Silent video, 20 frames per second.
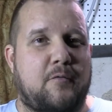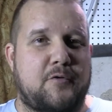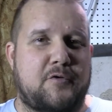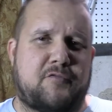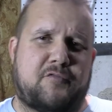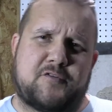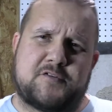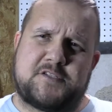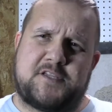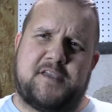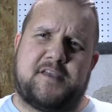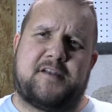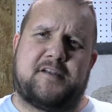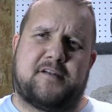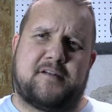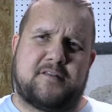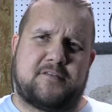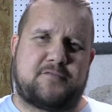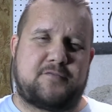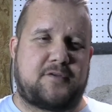When you first get
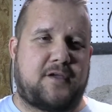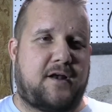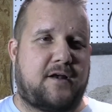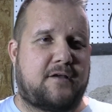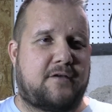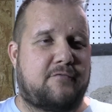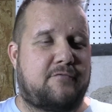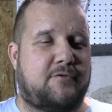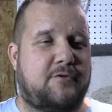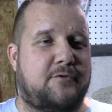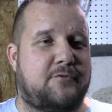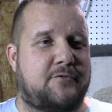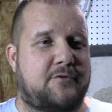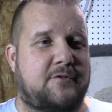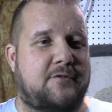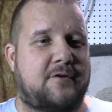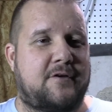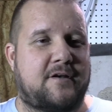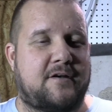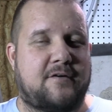it, it's kind of
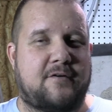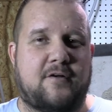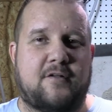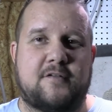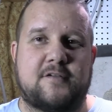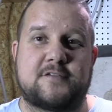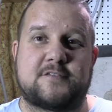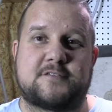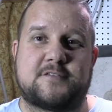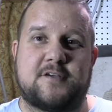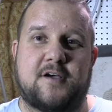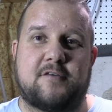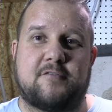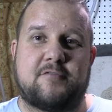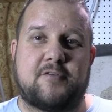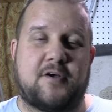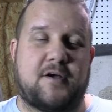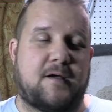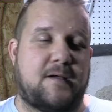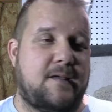confusing looking at all this
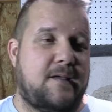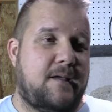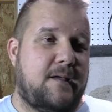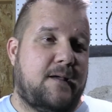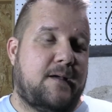stuff. Uh,